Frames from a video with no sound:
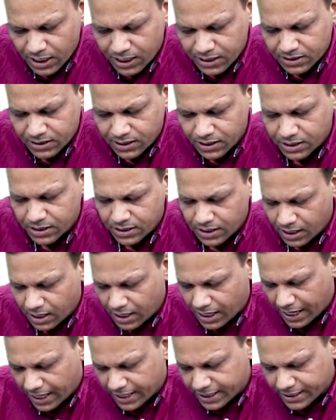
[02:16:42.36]
And third,
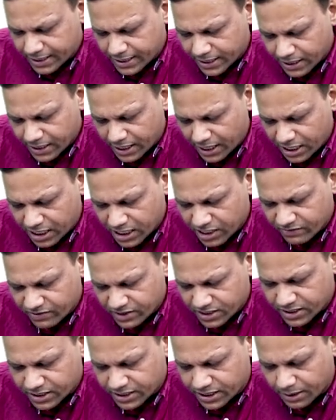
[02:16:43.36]
any drug ending
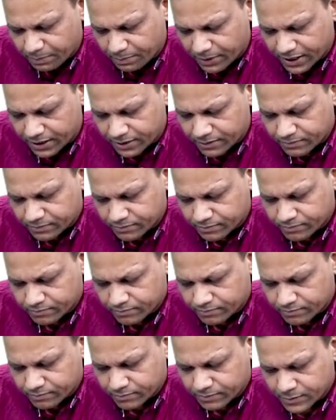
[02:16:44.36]
with the dipin,
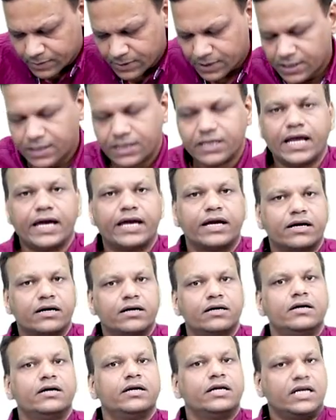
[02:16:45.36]

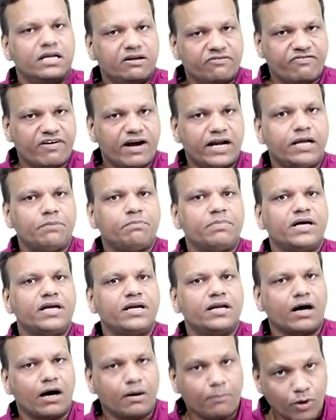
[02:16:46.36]
like
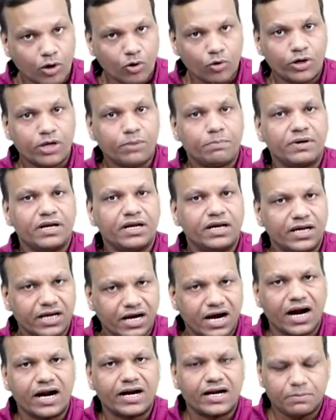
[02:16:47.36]
nifedipine, amlodipine,
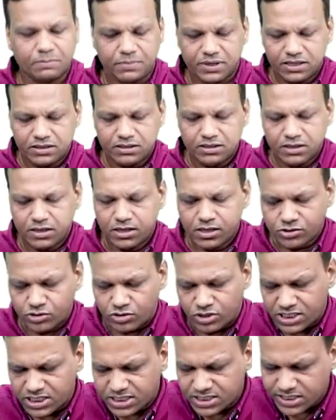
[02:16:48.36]
nicardipine.
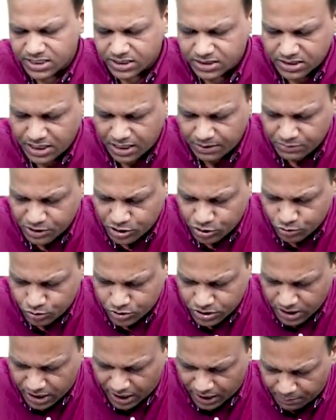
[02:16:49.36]
So these drugs can be
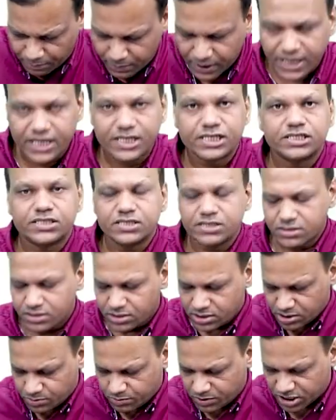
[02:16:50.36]
used in hypertension.
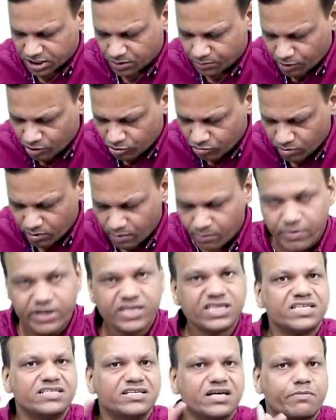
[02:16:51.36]
Special point to
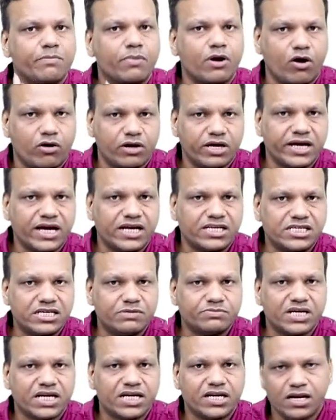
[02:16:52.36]
remember, these are blocking
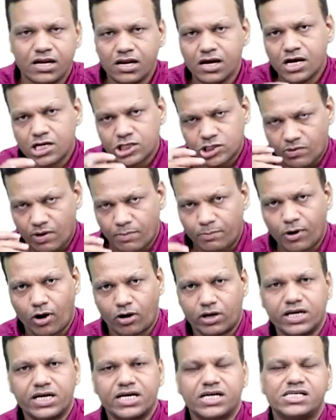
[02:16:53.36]
calcium channel. So by
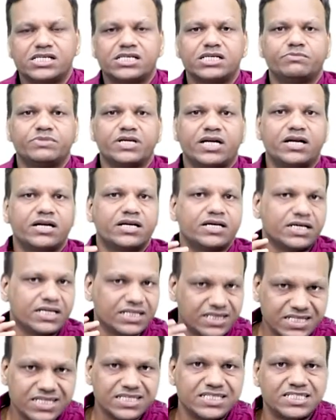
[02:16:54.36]
blocking calcium channel
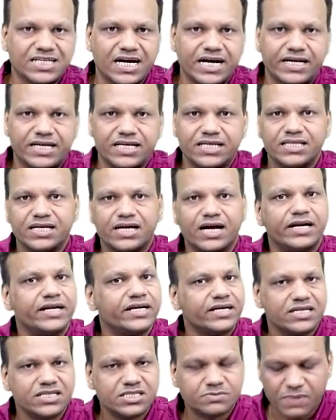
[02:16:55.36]
in the GIT, they can
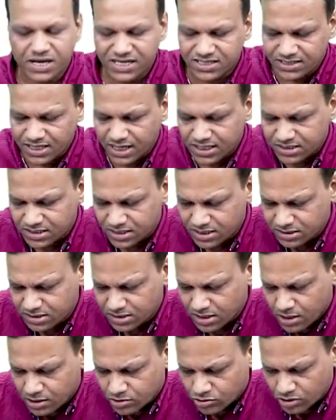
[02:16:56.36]
decrease peristalsis.